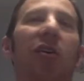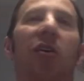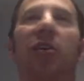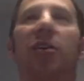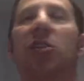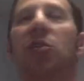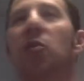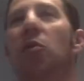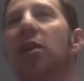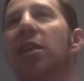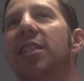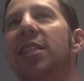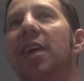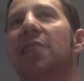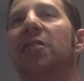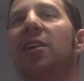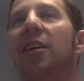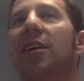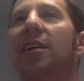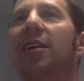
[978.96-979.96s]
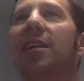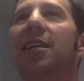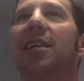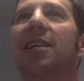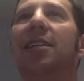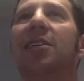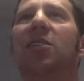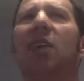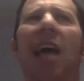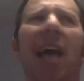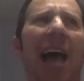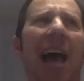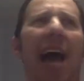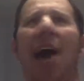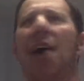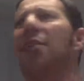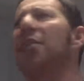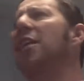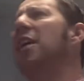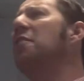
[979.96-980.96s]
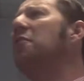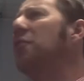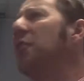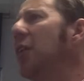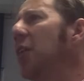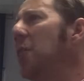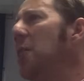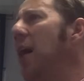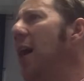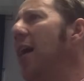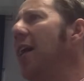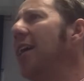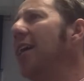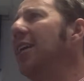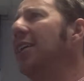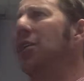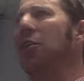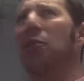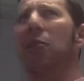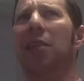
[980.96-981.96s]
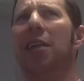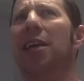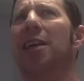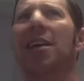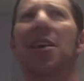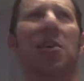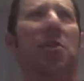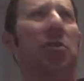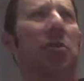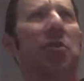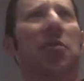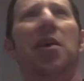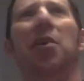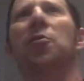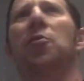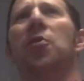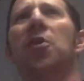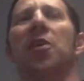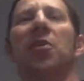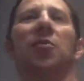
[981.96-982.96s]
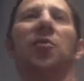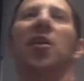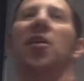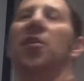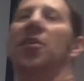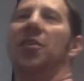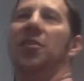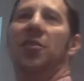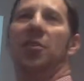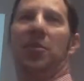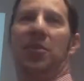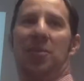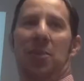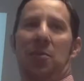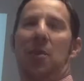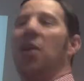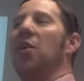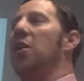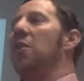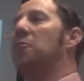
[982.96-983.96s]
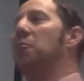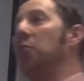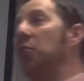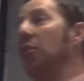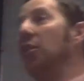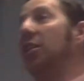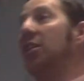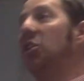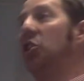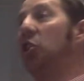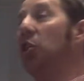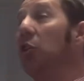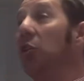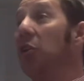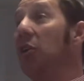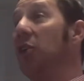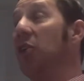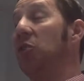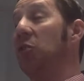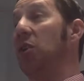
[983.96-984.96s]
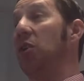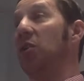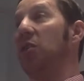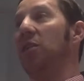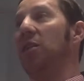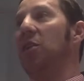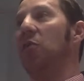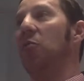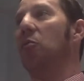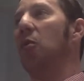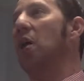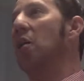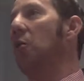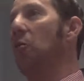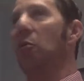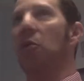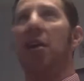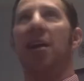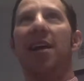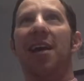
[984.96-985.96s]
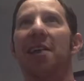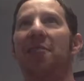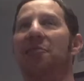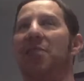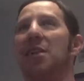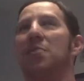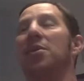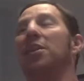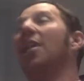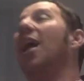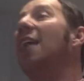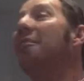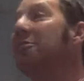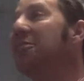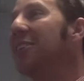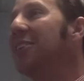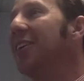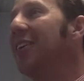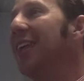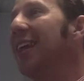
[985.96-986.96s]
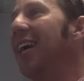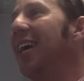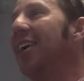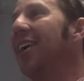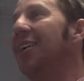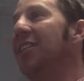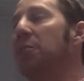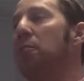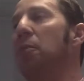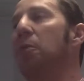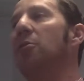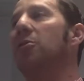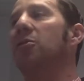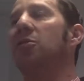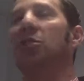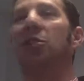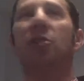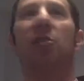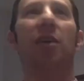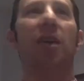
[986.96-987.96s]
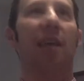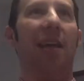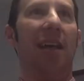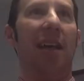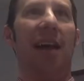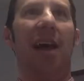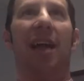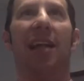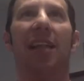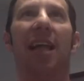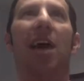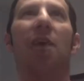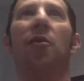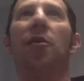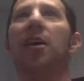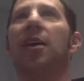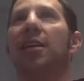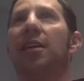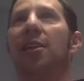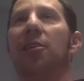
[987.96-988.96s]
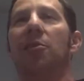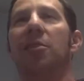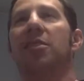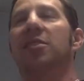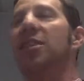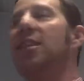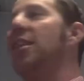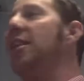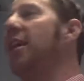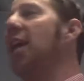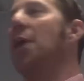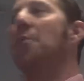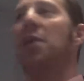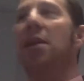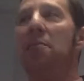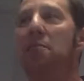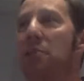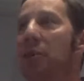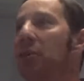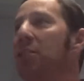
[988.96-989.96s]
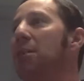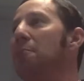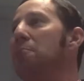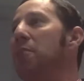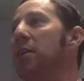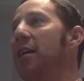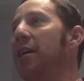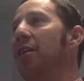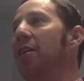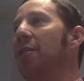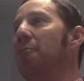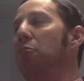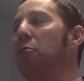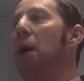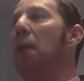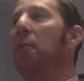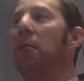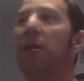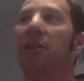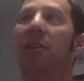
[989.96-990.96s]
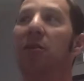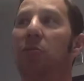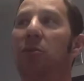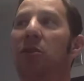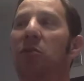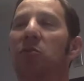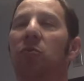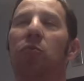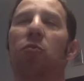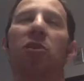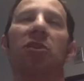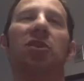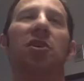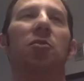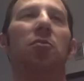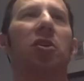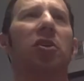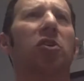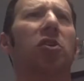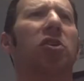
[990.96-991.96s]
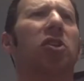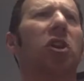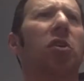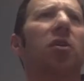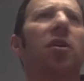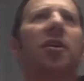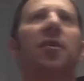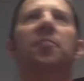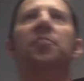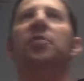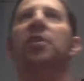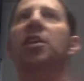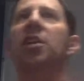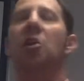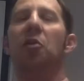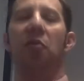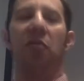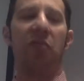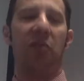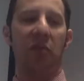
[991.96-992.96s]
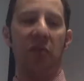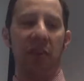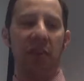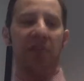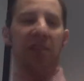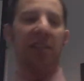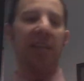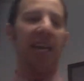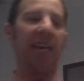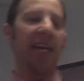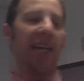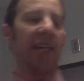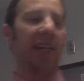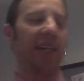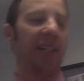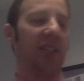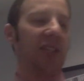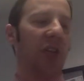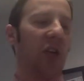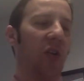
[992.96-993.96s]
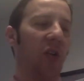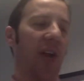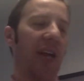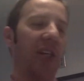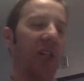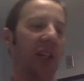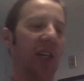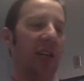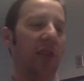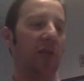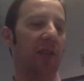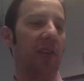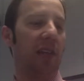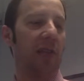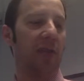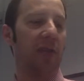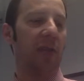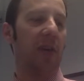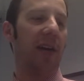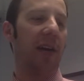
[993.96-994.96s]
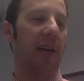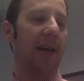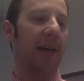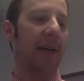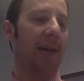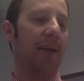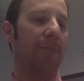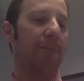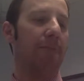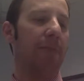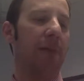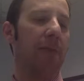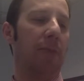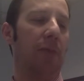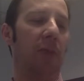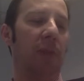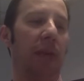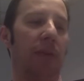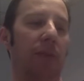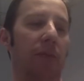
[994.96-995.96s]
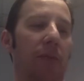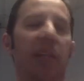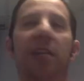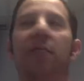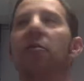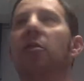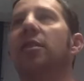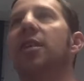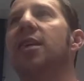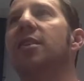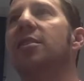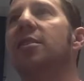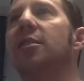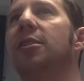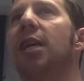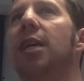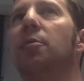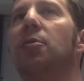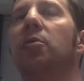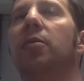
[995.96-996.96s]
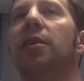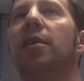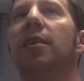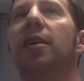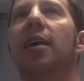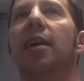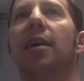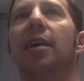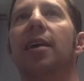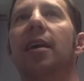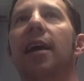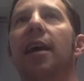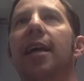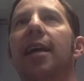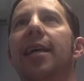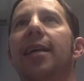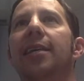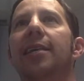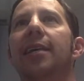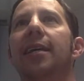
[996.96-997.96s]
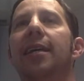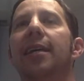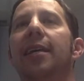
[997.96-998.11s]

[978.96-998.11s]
early 20s, have young kids. How do they feel about it? Do they want rather some area for their children or a family life center there as opposed to allowing the city to come in and build something on the property that was once owned by the church? So you have to take into consideration different people are going to bring different things to the table, and